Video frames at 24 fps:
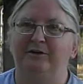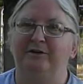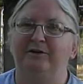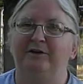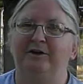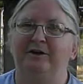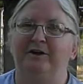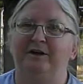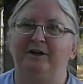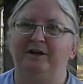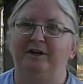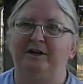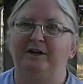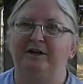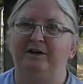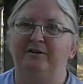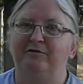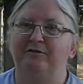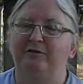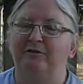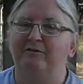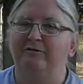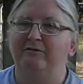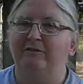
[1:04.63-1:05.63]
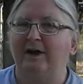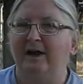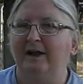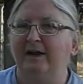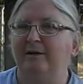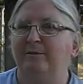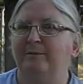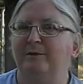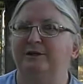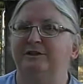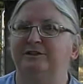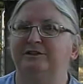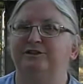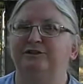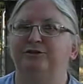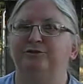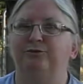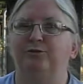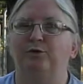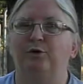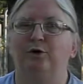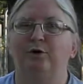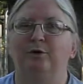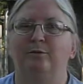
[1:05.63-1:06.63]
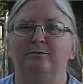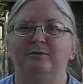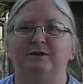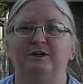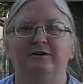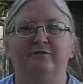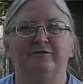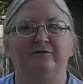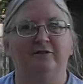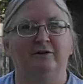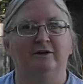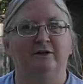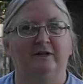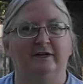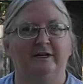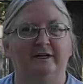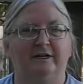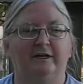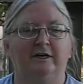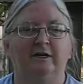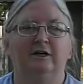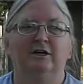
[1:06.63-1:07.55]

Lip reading: You're going to need different vitamins. You worm differently.